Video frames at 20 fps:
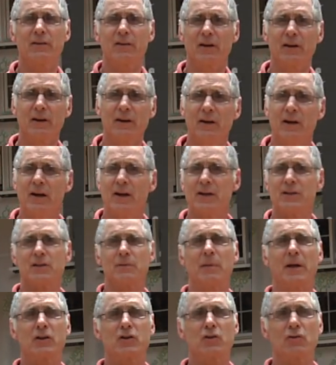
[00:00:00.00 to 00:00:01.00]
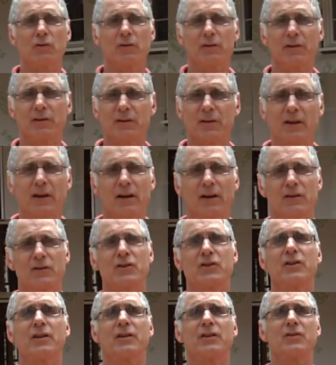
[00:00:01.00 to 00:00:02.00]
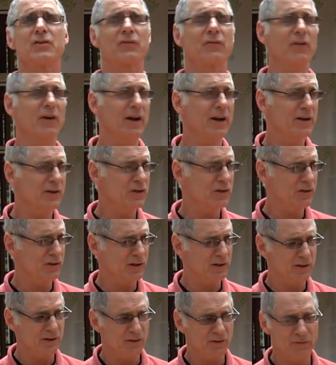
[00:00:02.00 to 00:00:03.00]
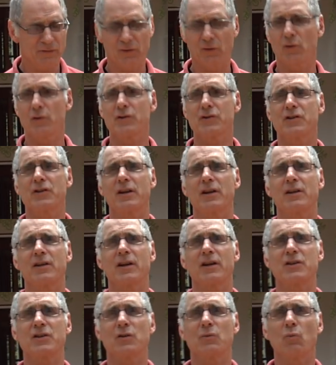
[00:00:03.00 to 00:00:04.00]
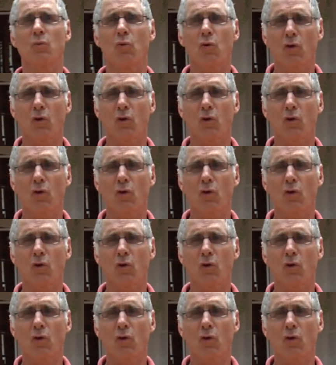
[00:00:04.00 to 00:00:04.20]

to make sure that the air stays fresh and the floors stay nice and